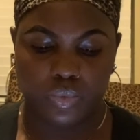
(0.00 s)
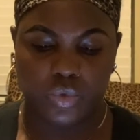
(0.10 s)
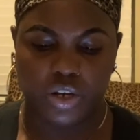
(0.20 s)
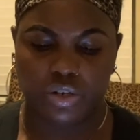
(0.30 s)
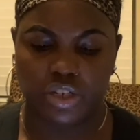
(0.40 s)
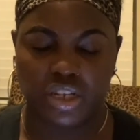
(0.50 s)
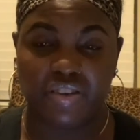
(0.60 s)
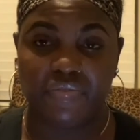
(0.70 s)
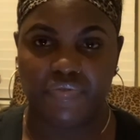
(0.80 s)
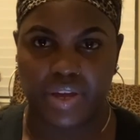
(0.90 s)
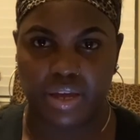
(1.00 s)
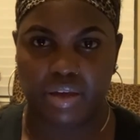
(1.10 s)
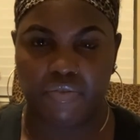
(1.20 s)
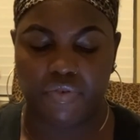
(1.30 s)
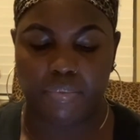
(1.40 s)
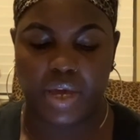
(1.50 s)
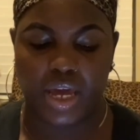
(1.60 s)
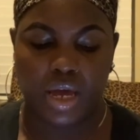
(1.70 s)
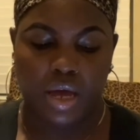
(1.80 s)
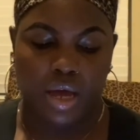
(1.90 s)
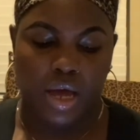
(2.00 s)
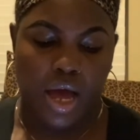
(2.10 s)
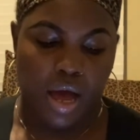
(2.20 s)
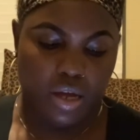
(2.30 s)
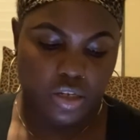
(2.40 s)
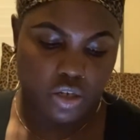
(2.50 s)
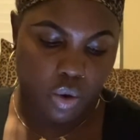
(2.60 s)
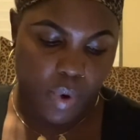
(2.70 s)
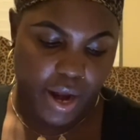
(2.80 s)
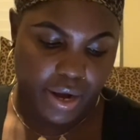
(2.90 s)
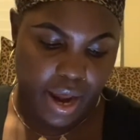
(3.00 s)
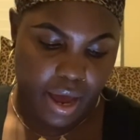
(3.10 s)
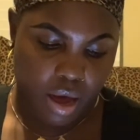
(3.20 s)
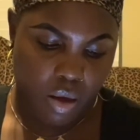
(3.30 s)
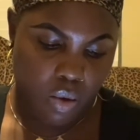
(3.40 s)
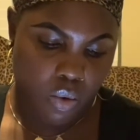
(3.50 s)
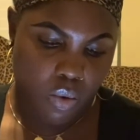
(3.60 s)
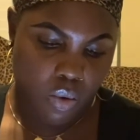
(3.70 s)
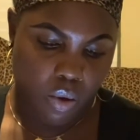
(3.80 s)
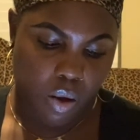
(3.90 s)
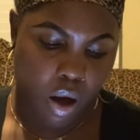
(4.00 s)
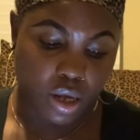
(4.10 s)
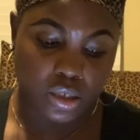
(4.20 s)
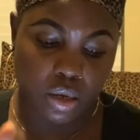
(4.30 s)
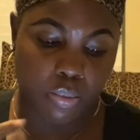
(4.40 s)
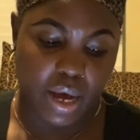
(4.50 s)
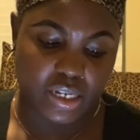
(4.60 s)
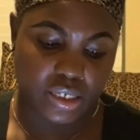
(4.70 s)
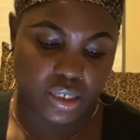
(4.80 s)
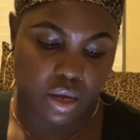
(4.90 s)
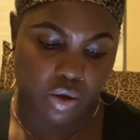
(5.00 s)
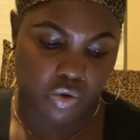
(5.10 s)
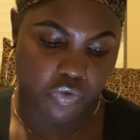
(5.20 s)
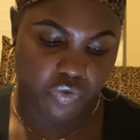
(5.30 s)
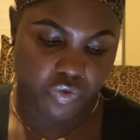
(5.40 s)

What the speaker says: they're just convenient for me. So right now, also myself